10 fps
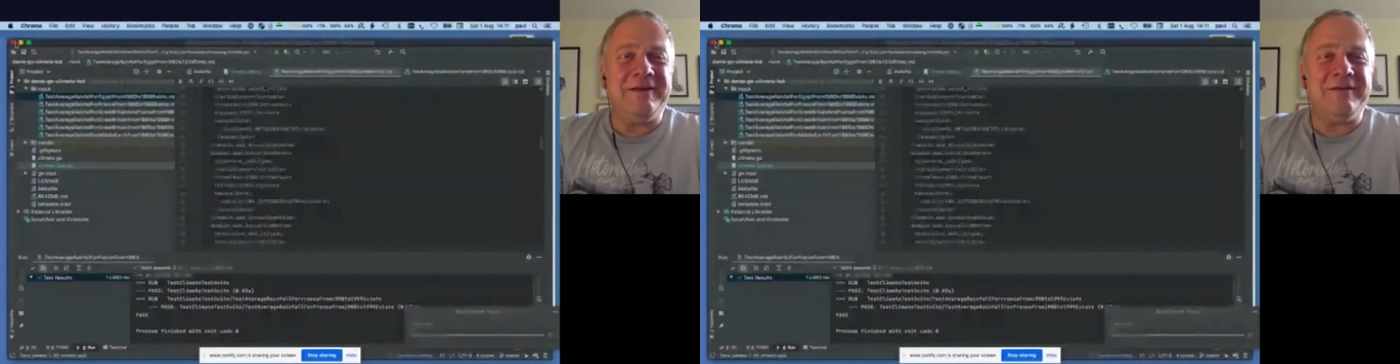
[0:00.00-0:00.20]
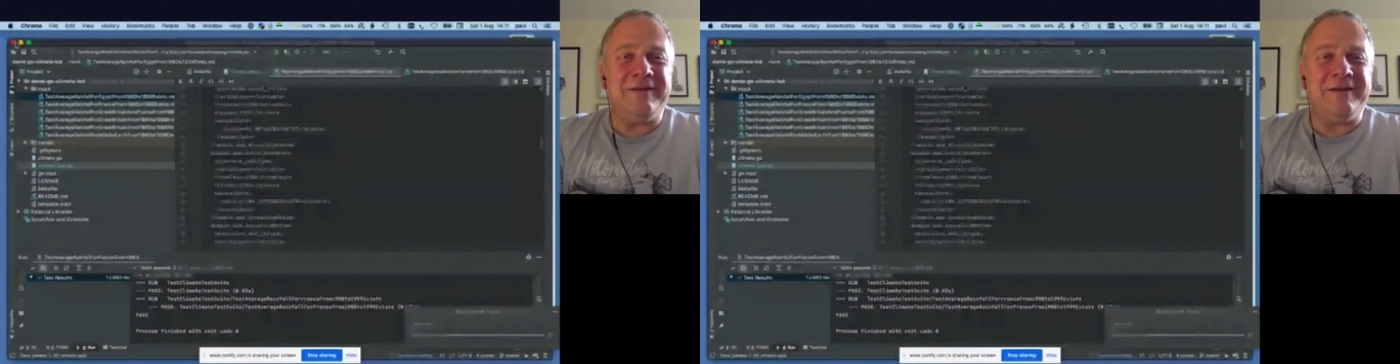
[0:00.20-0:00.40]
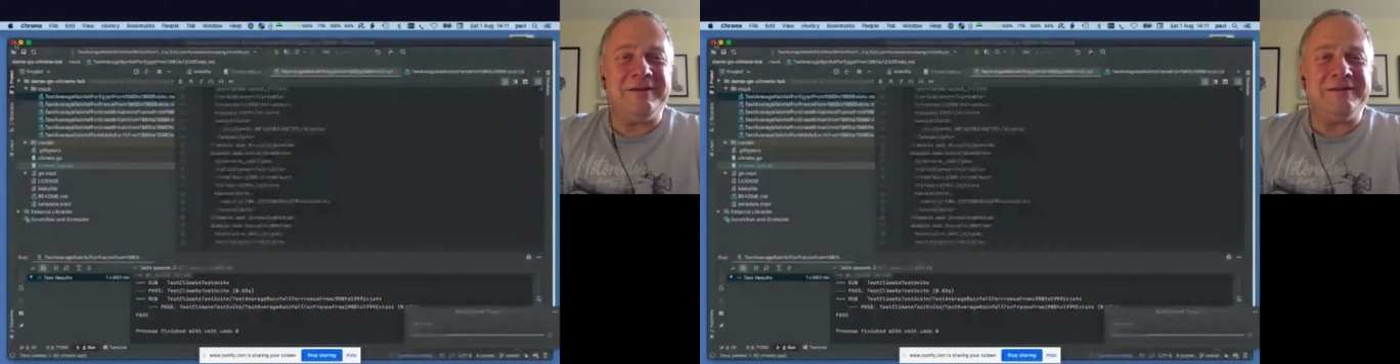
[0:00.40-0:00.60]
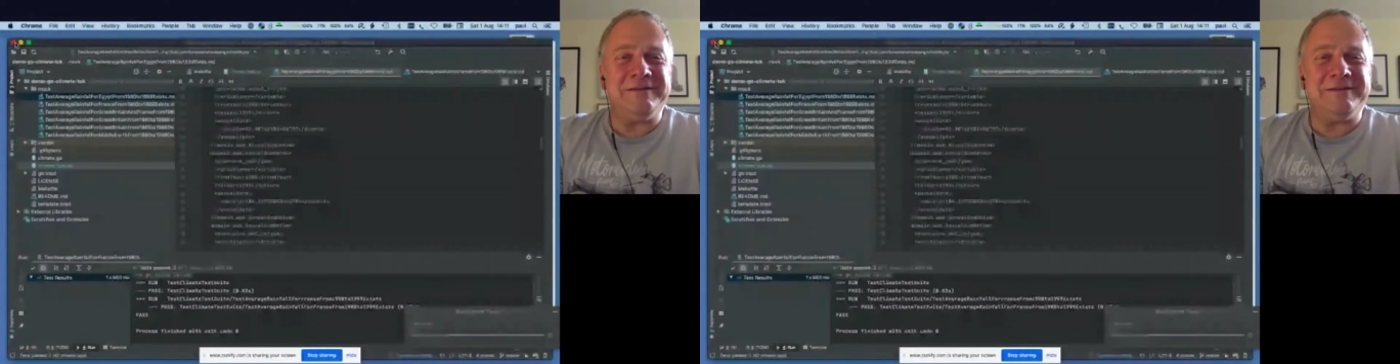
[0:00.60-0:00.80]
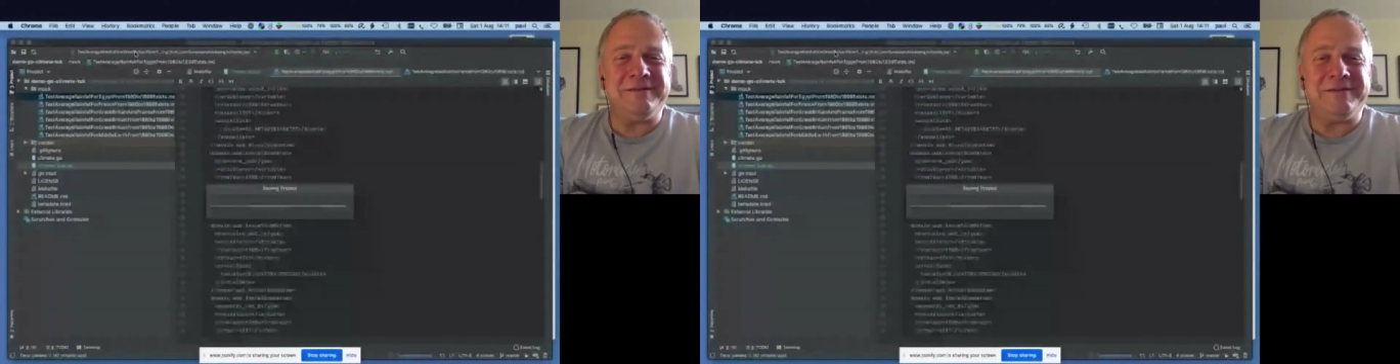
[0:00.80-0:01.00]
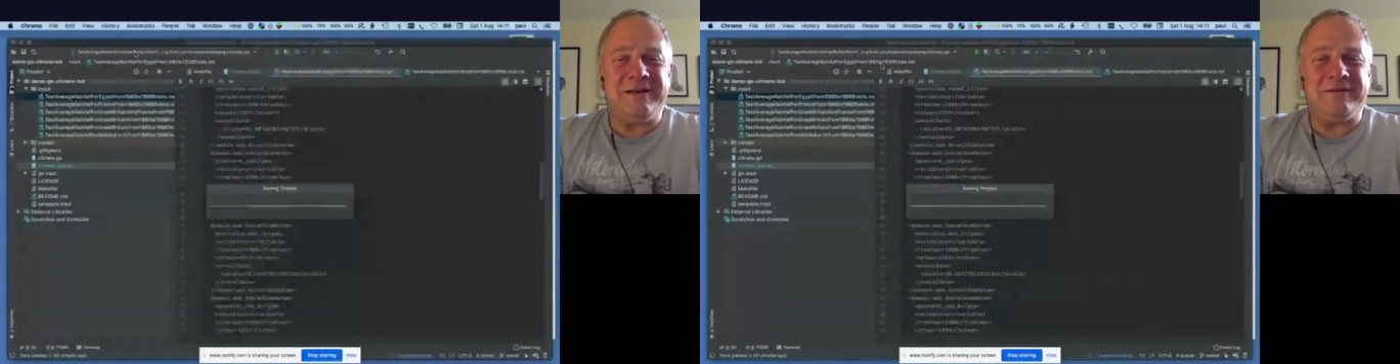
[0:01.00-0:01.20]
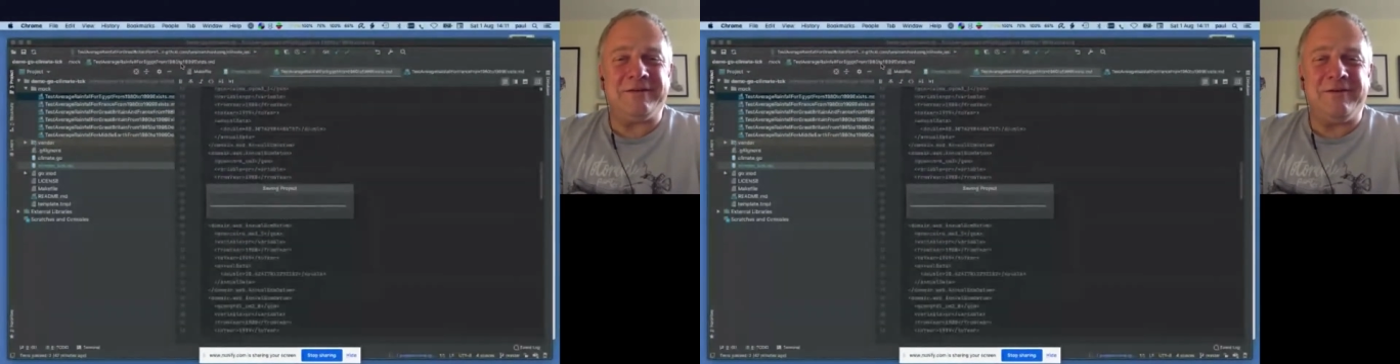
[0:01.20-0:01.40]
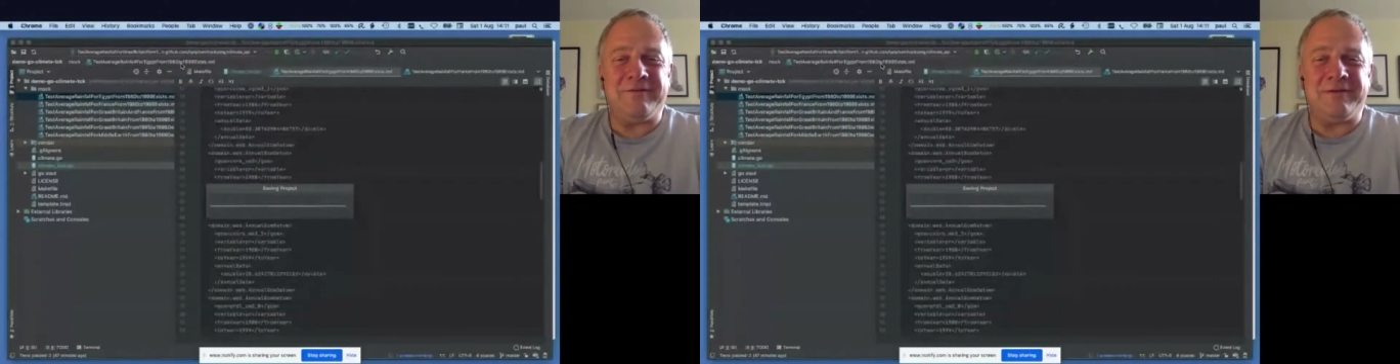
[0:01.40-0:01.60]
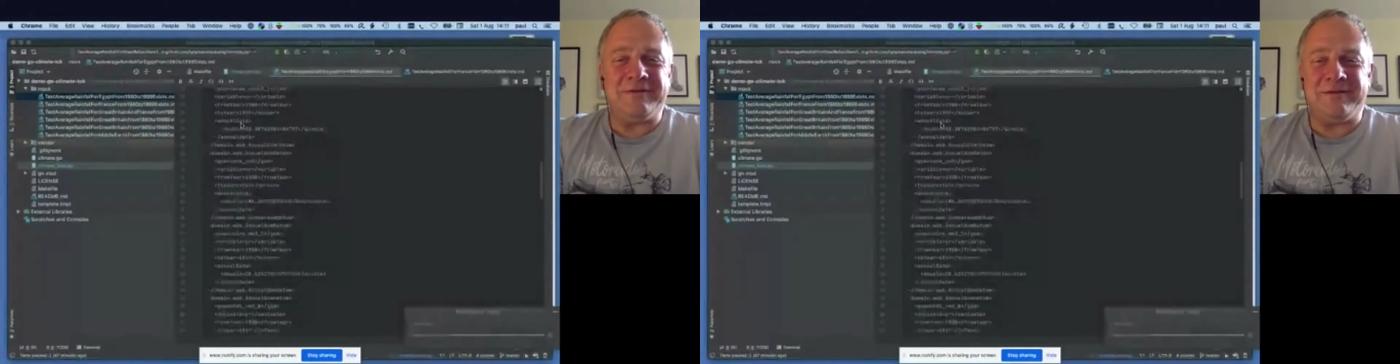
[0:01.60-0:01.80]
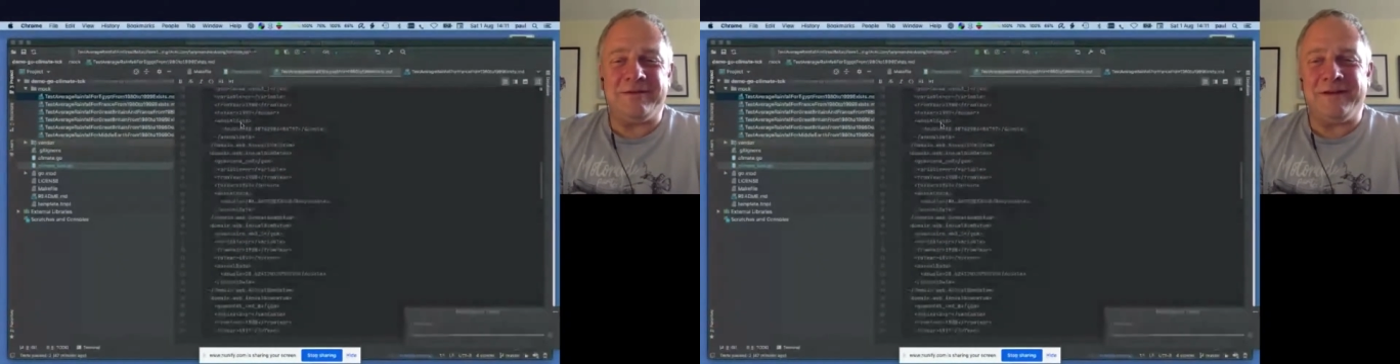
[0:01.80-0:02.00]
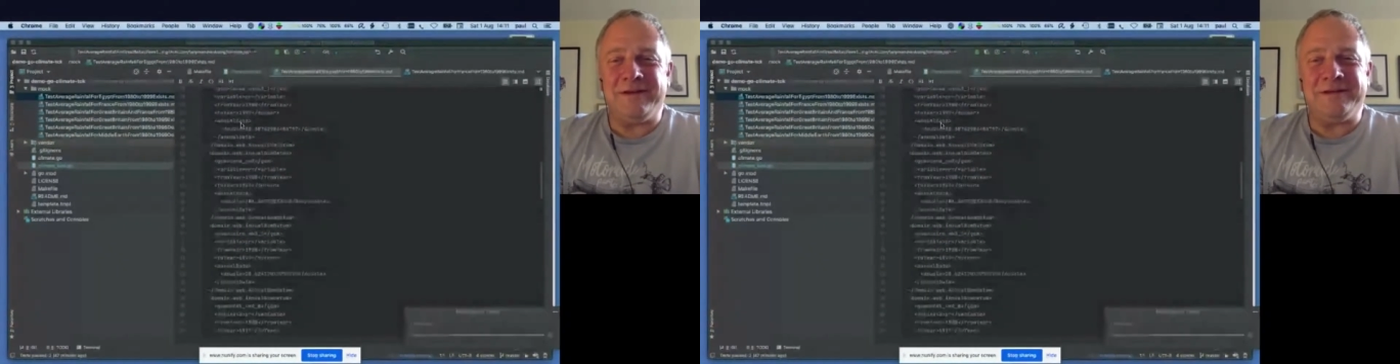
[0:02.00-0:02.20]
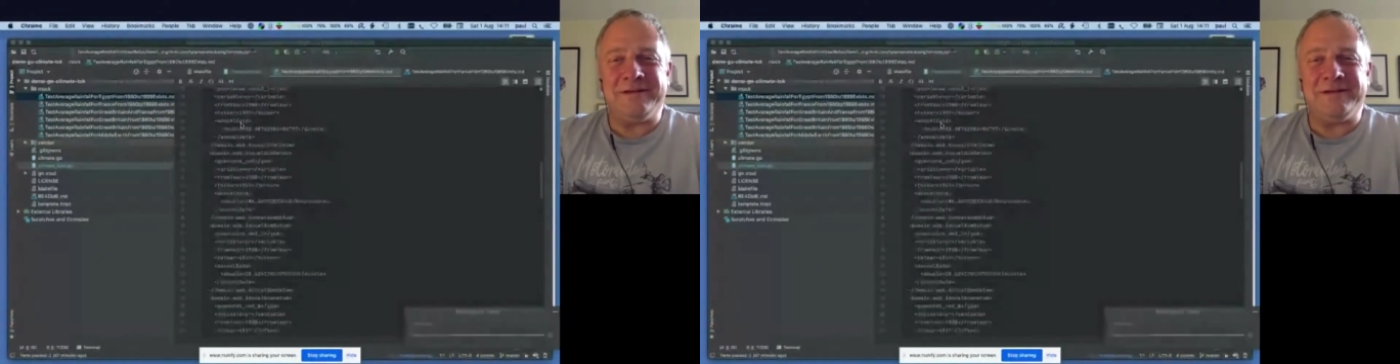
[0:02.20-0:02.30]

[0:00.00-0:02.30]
dear, it's going very slowly.